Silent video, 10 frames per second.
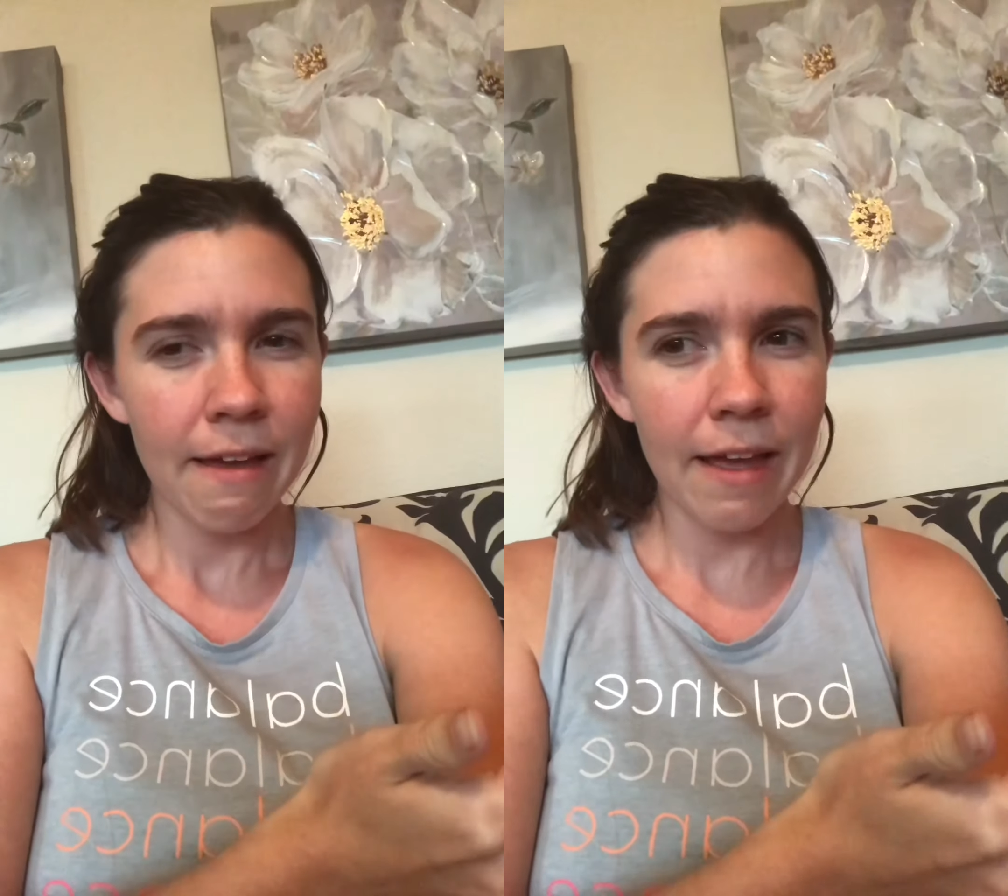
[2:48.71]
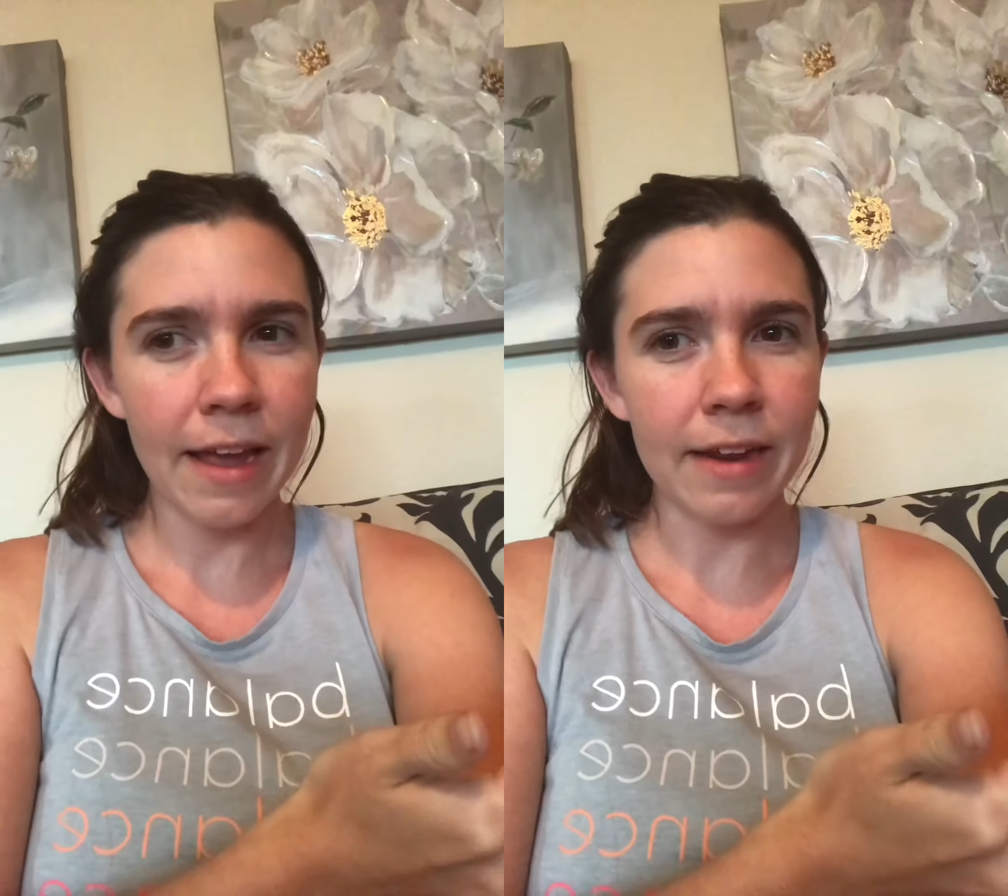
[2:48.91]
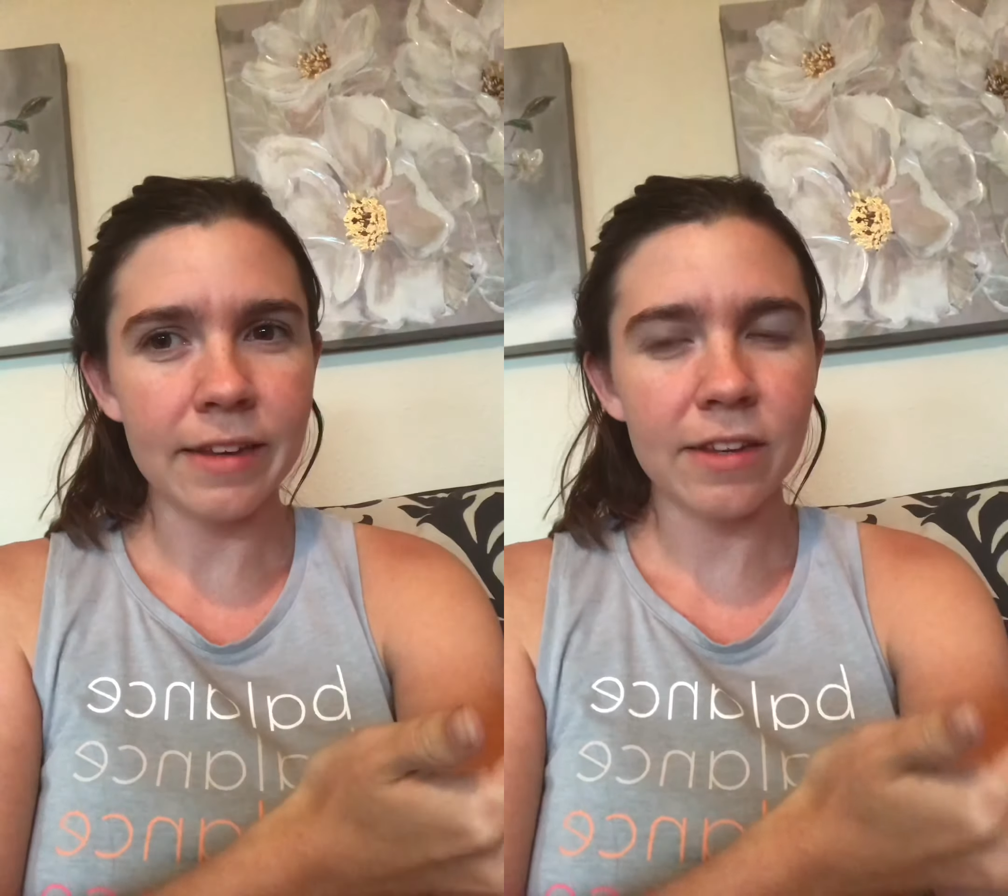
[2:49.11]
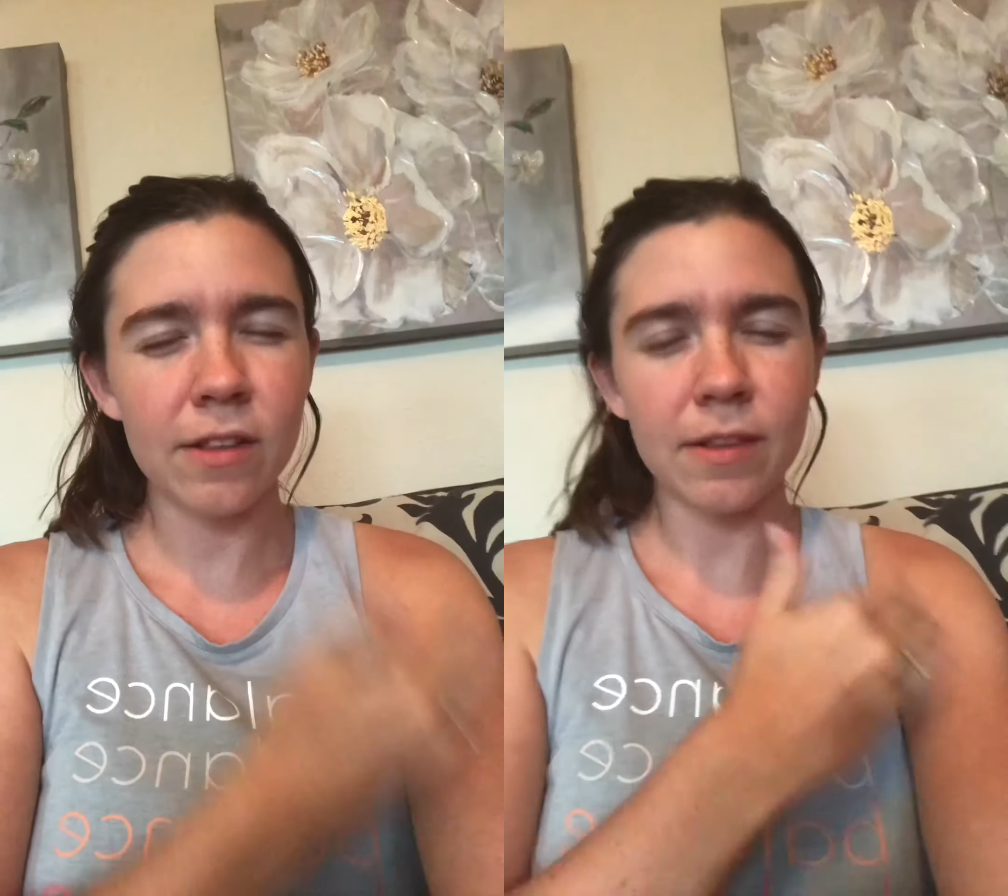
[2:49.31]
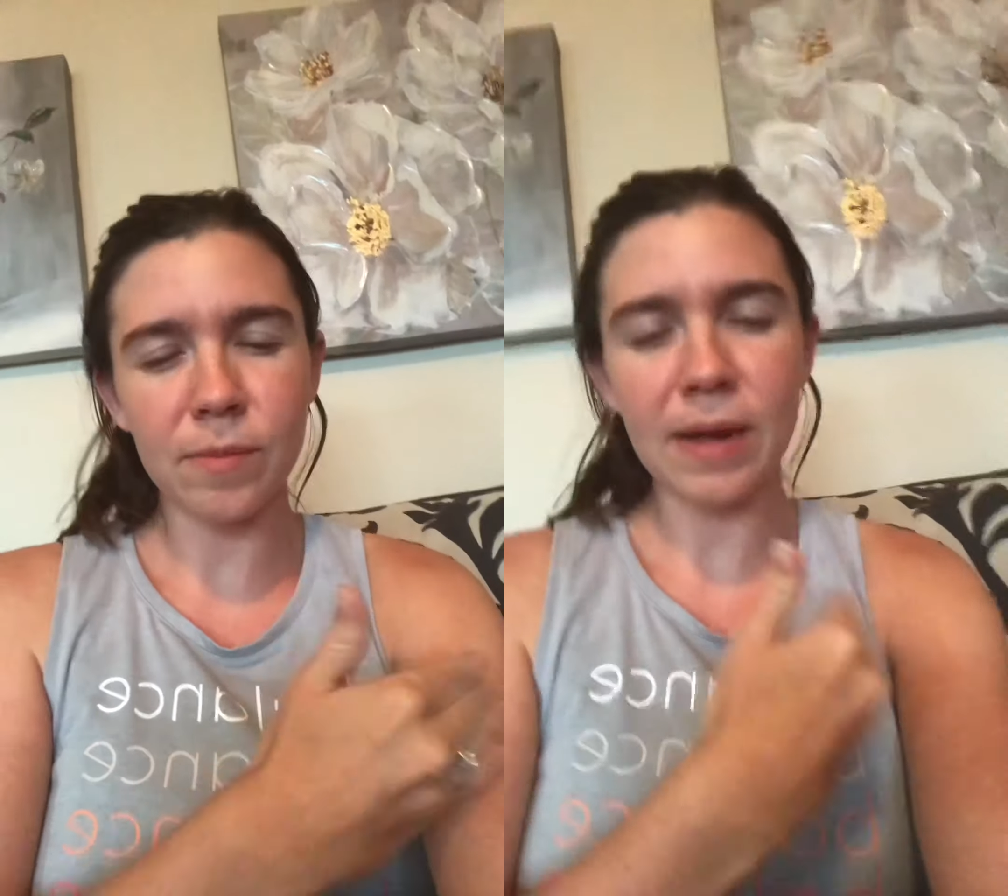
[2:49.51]
And
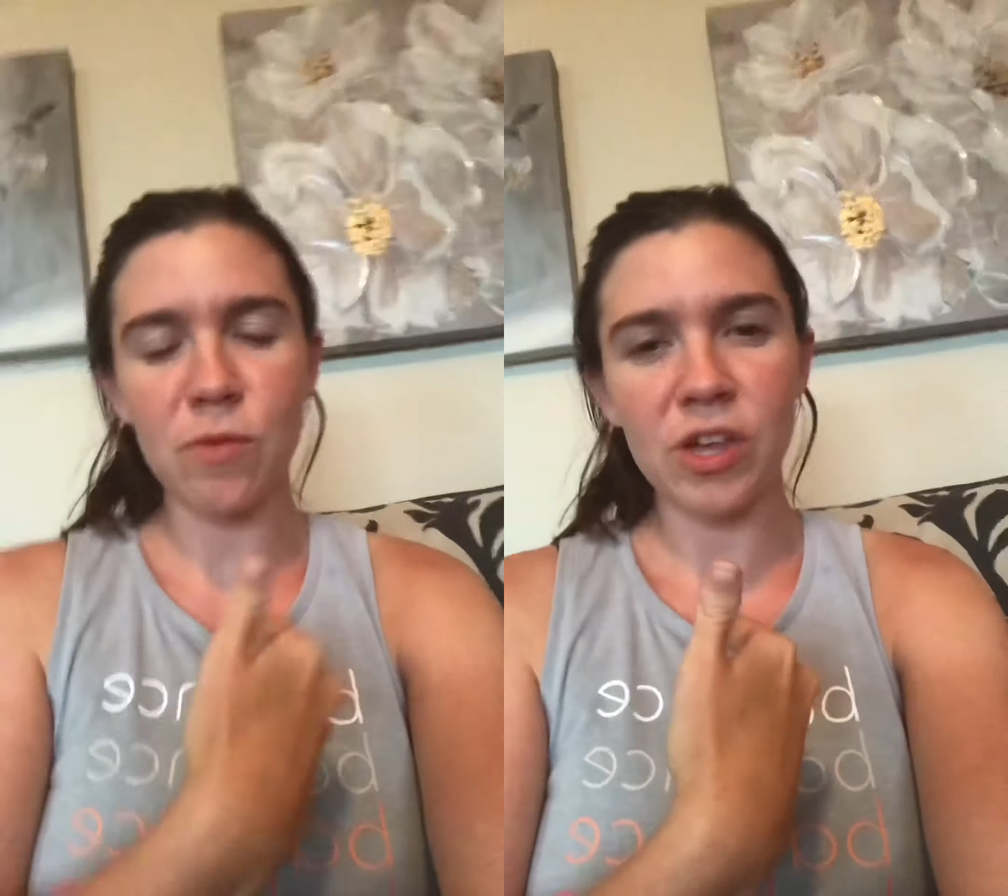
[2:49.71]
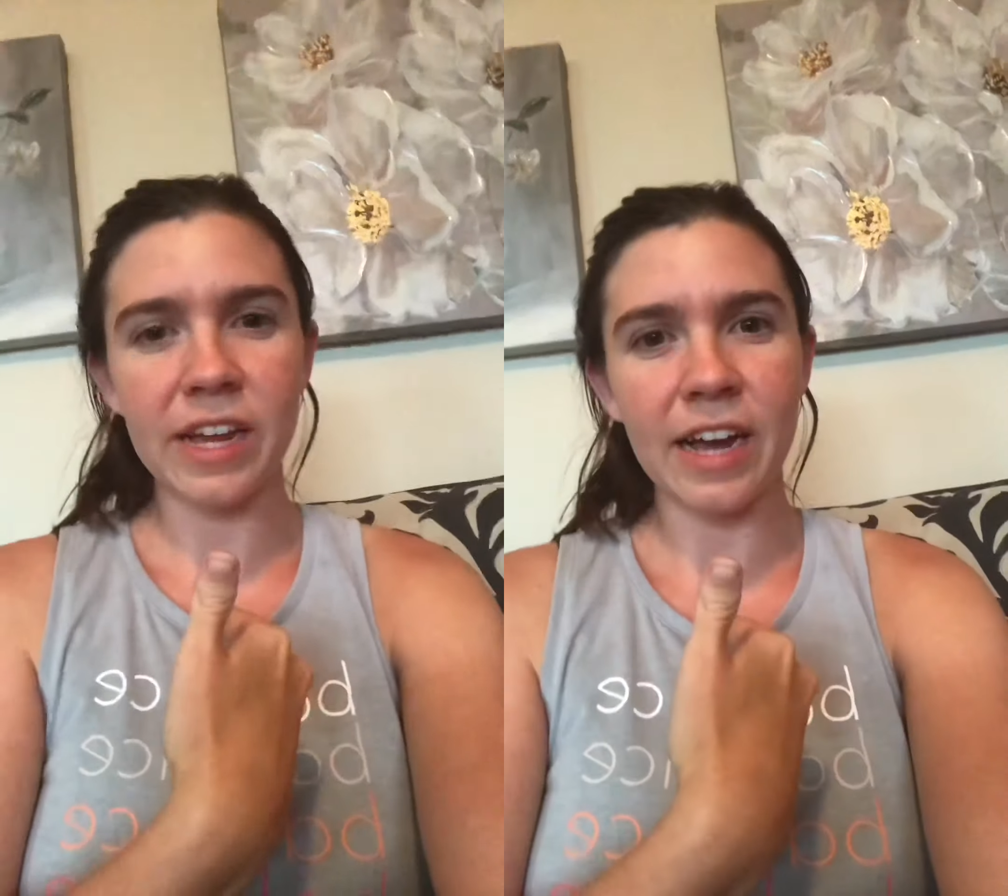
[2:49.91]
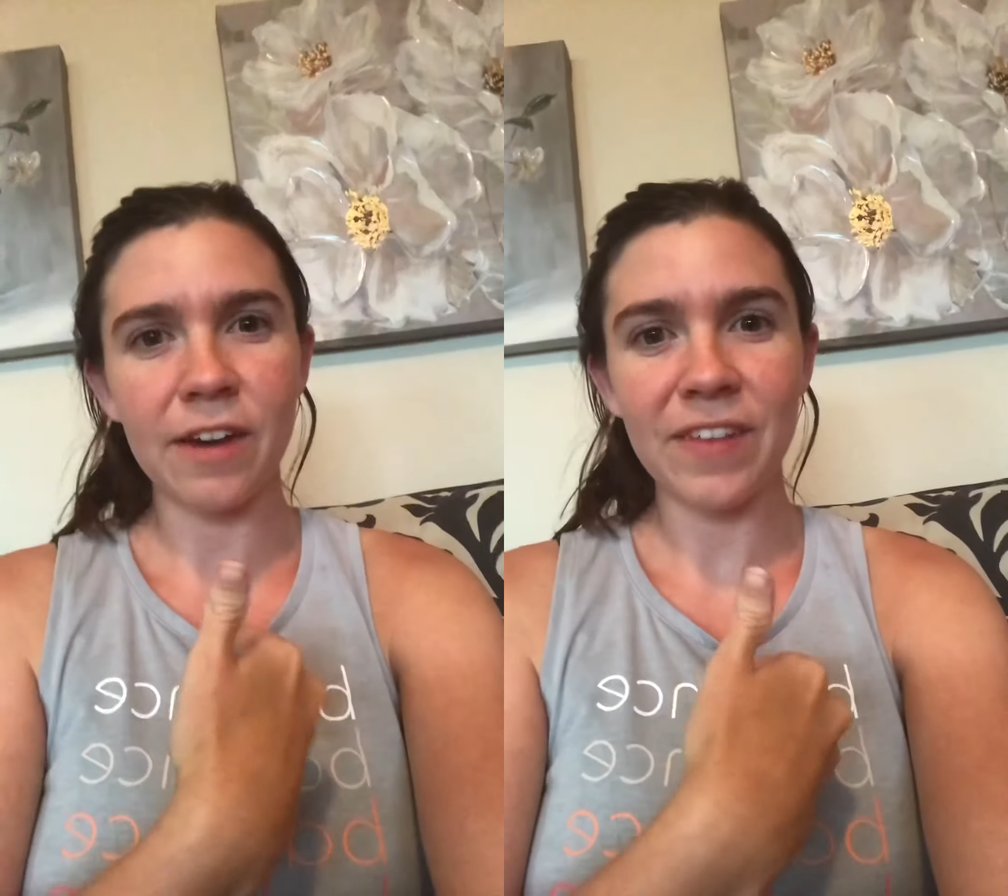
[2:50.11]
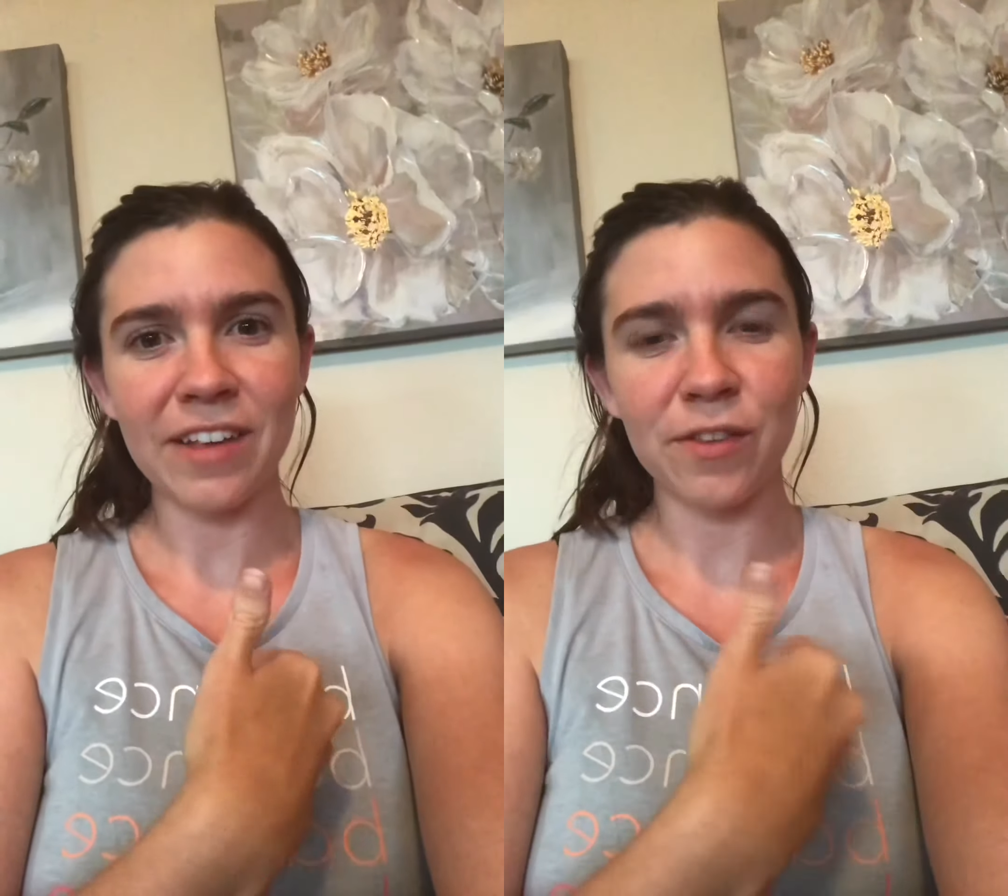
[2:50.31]
sometimes she kind of has